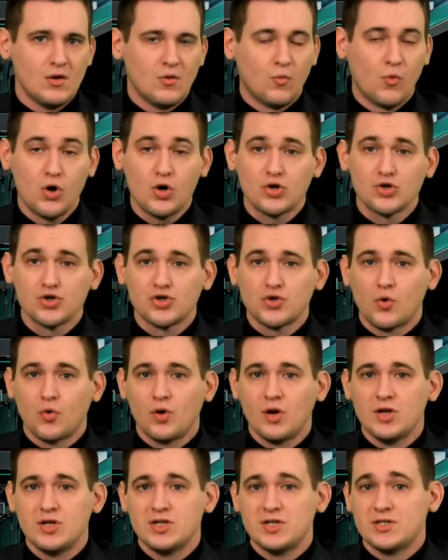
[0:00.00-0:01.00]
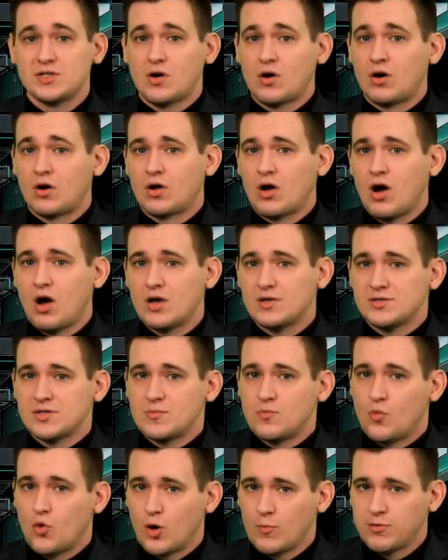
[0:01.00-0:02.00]
Worker shortages are causing
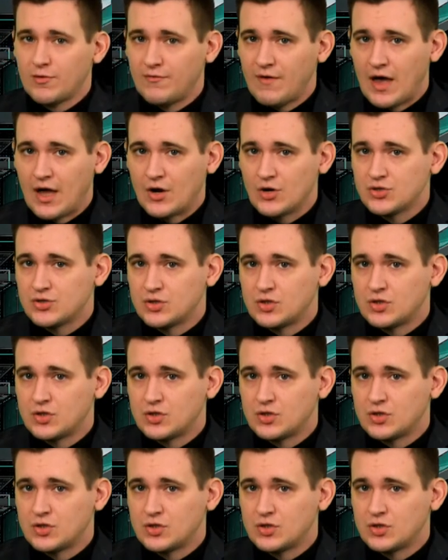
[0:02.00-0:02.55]
more providers